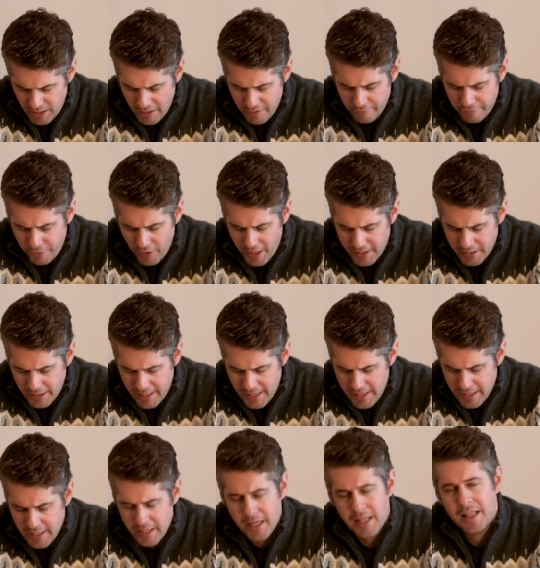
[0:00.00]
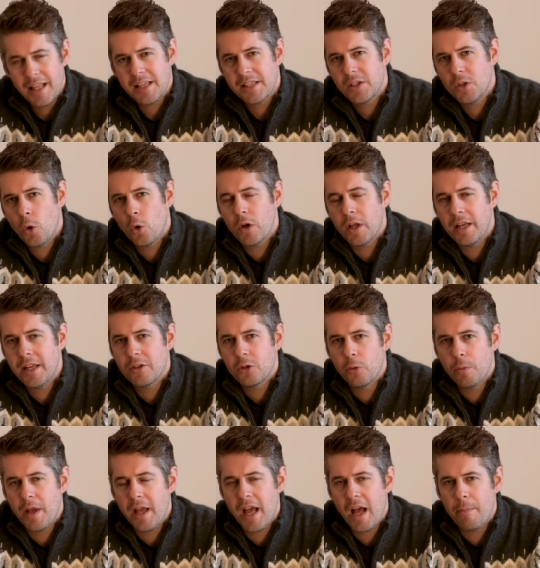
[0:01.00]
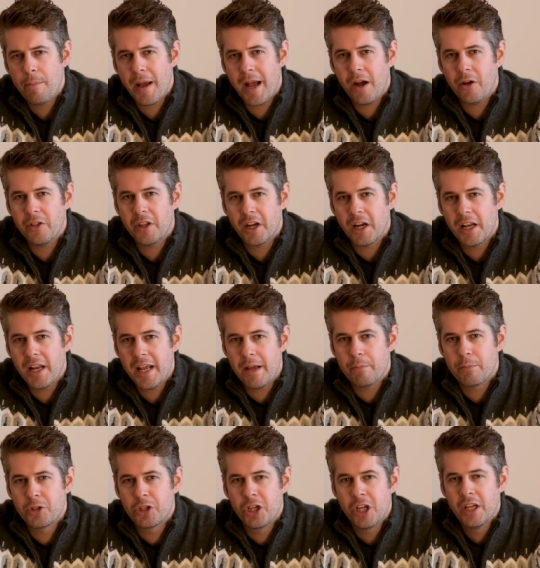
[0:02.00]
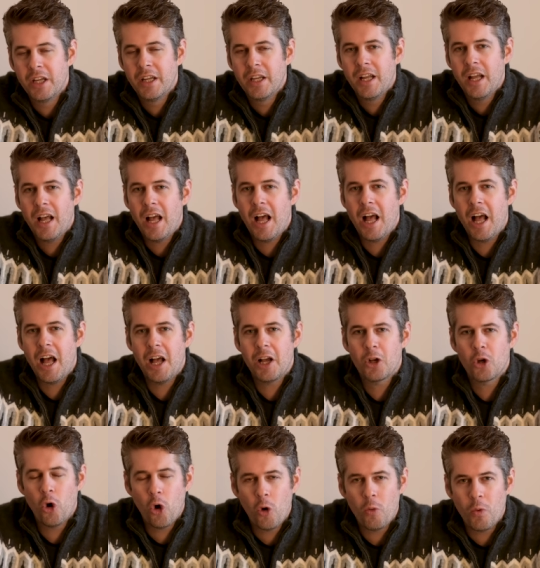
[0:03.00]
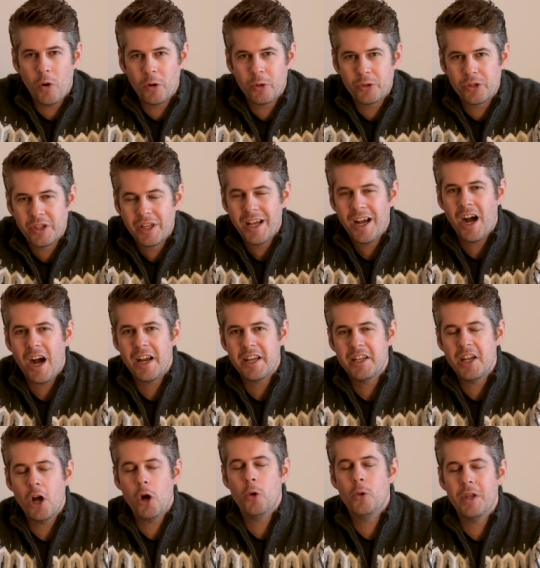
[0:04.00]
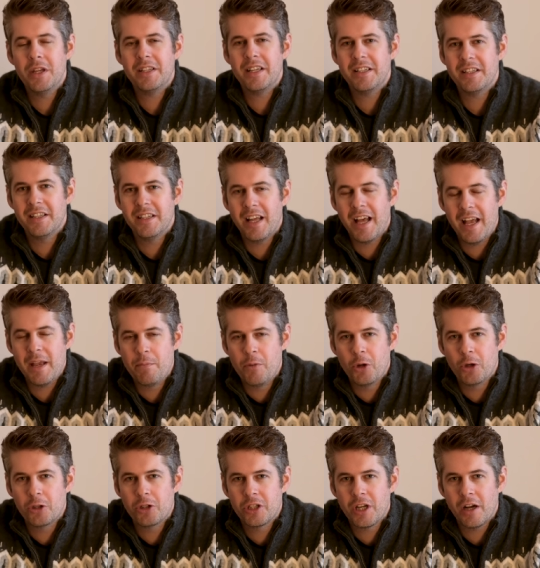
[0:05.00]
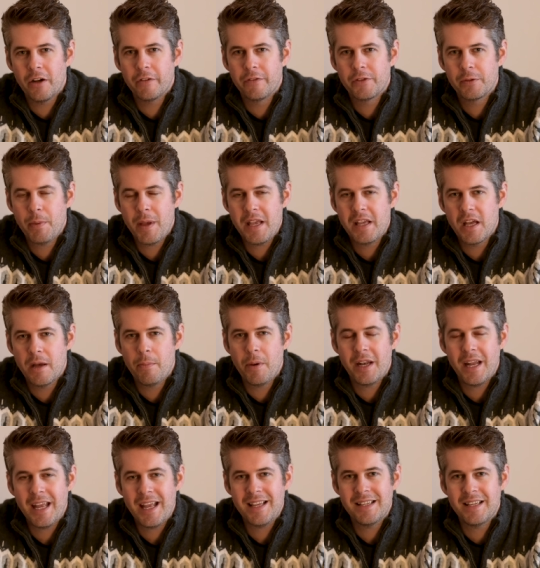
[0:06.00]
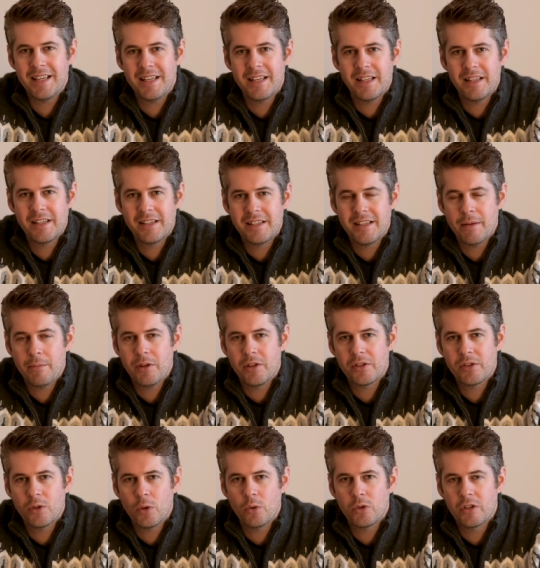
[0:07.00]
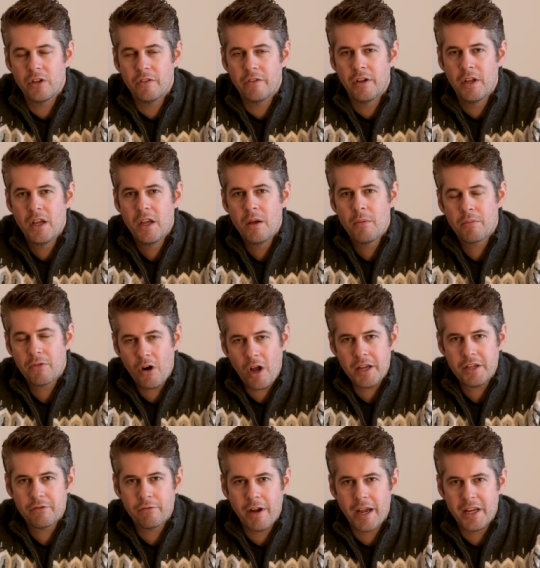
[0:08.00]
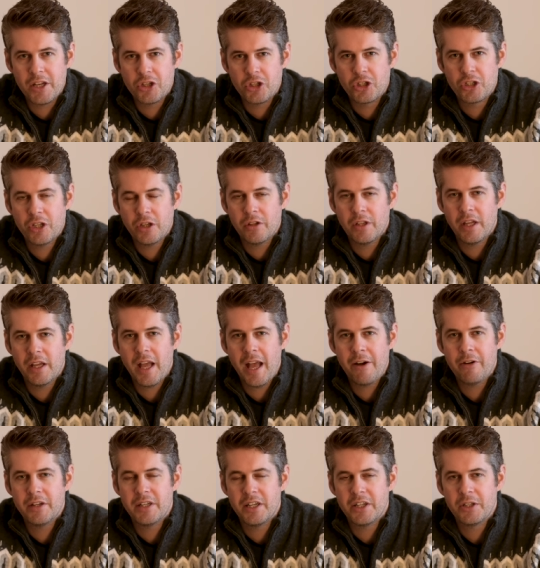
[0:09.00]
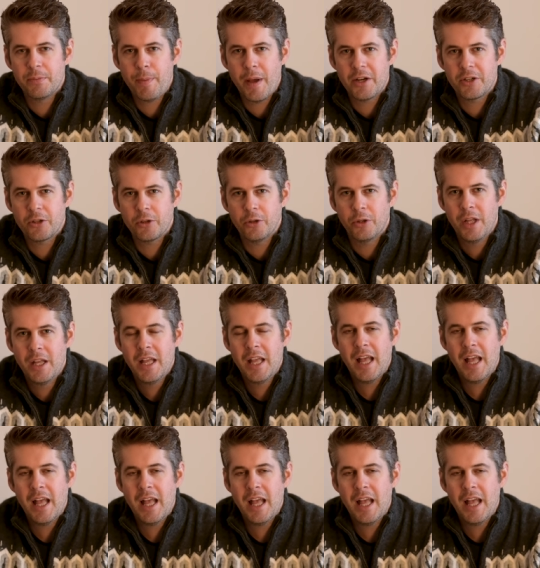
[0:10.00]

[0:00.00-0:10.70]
And finally, let's talk a little bit about the Klipsch. Uh, Cornwall's, I know this isn't a bookshelf speaker, but it is in the similar sort of price range to the Heritage Special.